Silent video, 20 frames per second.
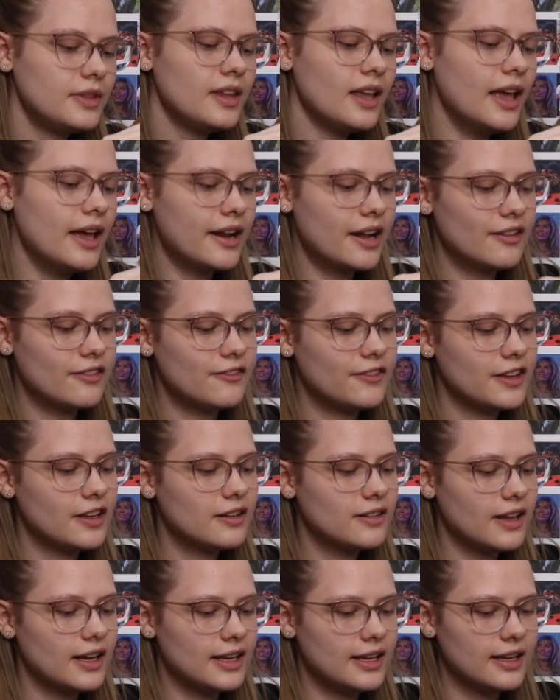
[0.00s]
and I feel
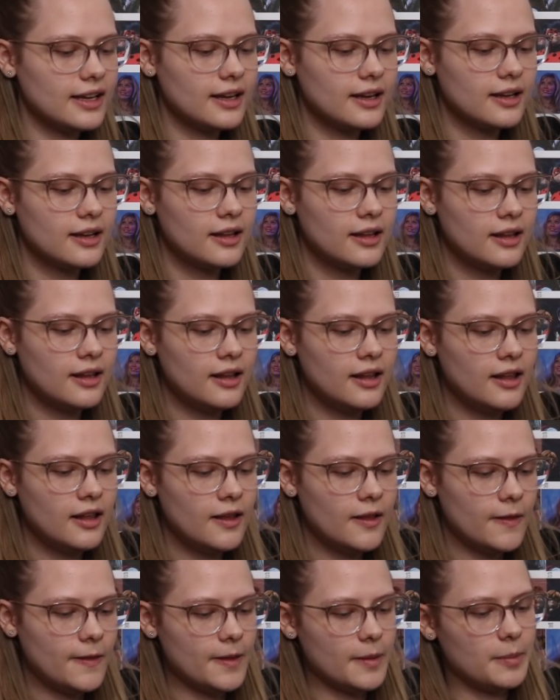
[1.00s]
like
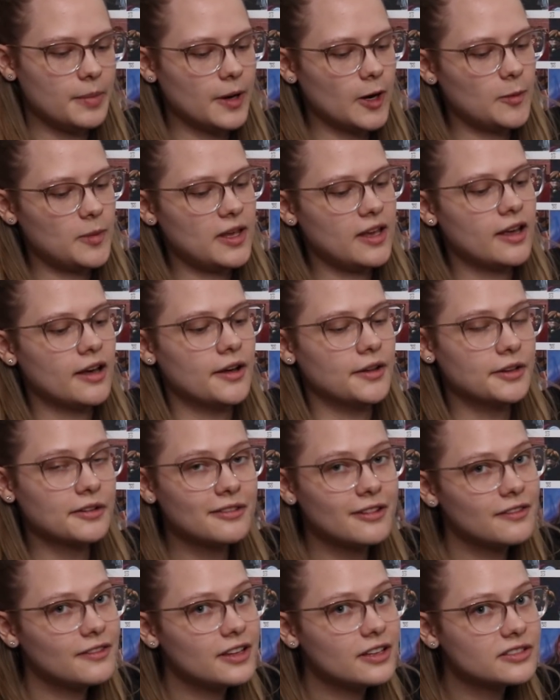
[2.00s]
the Barbie color
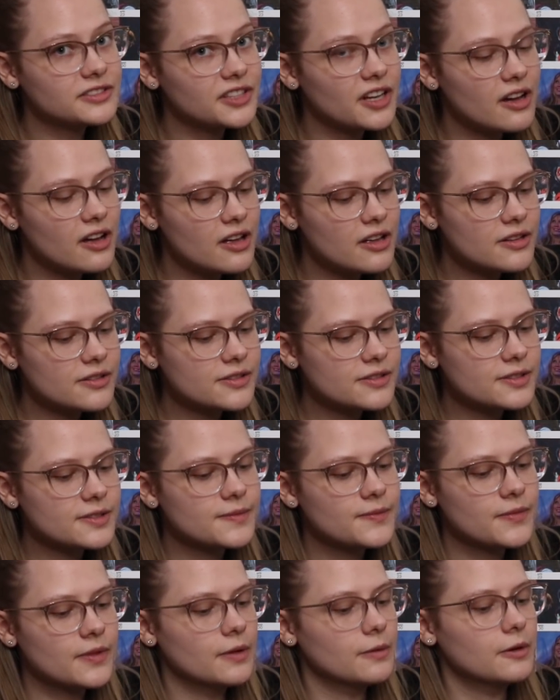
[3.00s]
reveal dolls
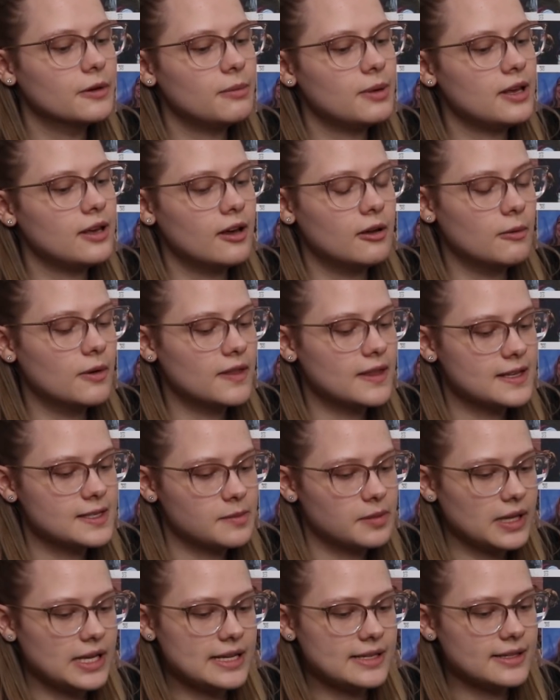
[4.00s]
would be good with this
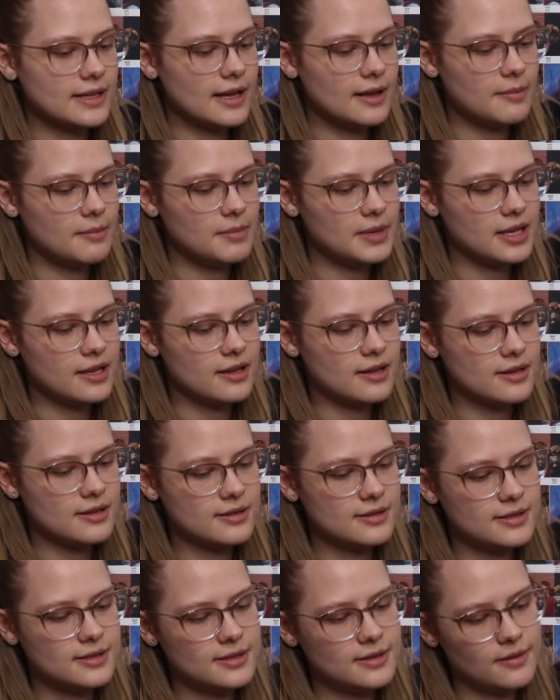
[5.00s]
playset
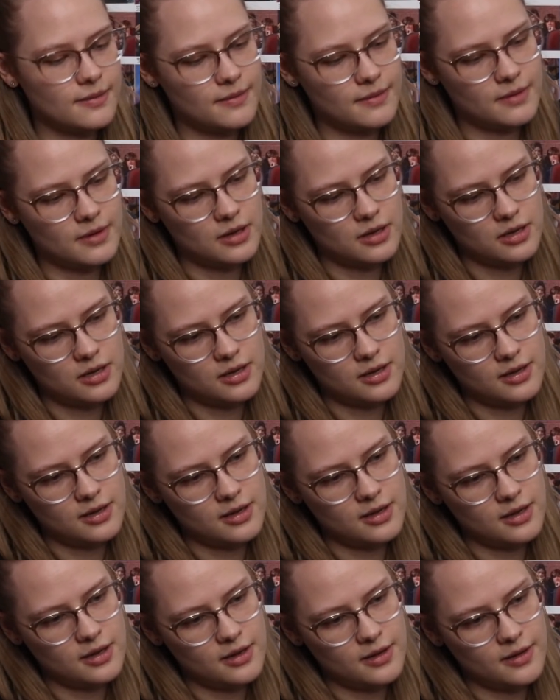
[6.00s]
because
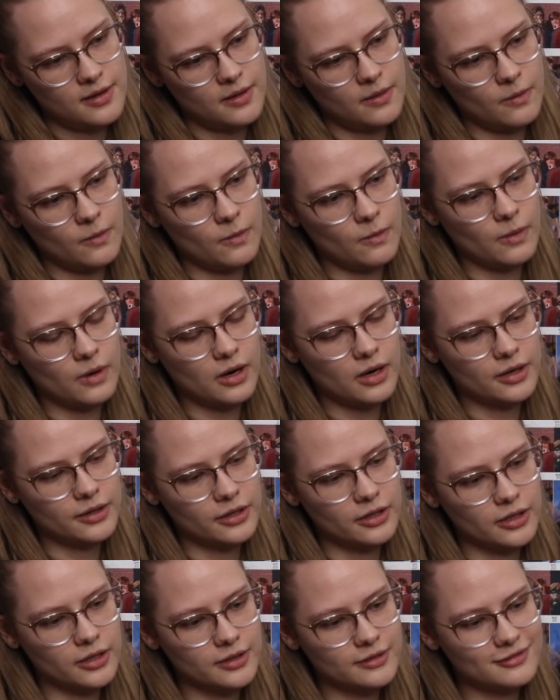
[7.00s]

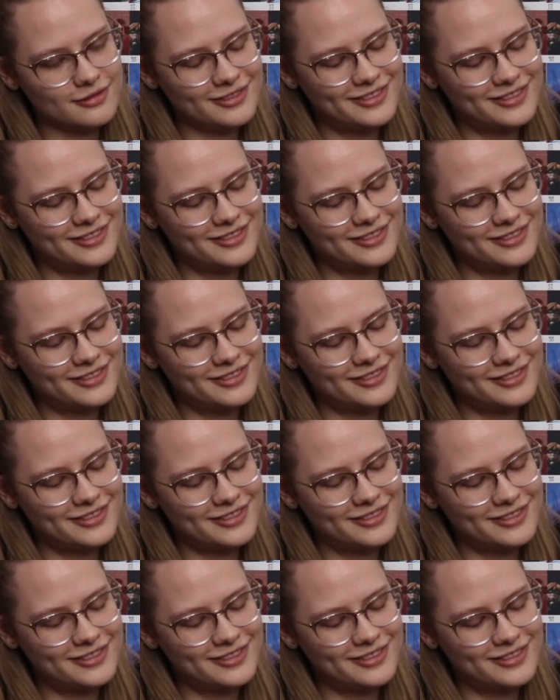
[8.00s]
water.